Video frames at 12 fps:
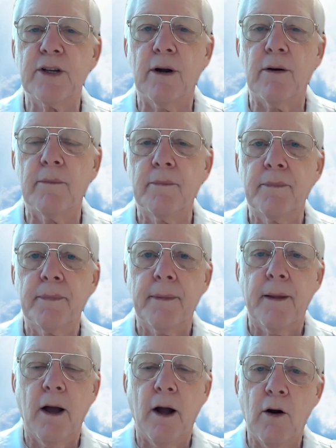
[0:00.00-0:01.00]
our
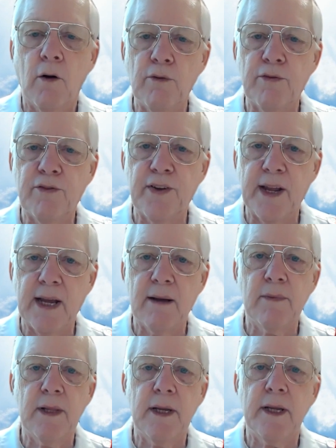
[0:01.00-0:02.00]
own
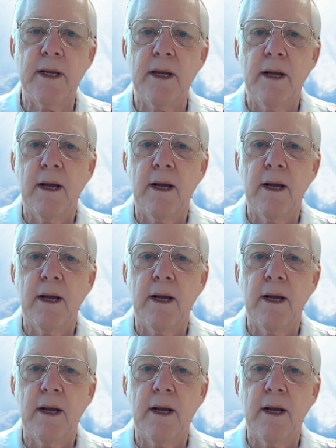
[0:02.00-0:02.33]
family,